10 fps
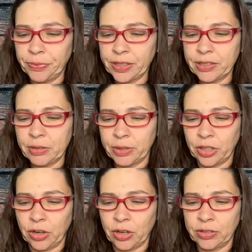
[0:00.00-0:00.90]
Let's see what
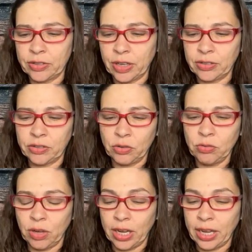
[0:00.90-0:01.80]
the card says.
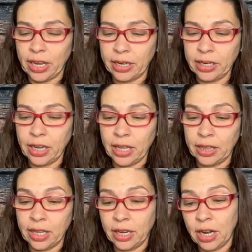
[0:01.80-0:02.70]
Oh, I had it,
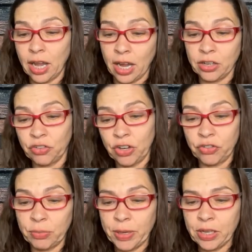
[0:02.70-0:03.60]
and then I
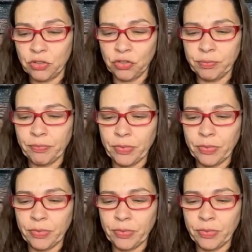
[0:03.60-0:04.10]
changed the page.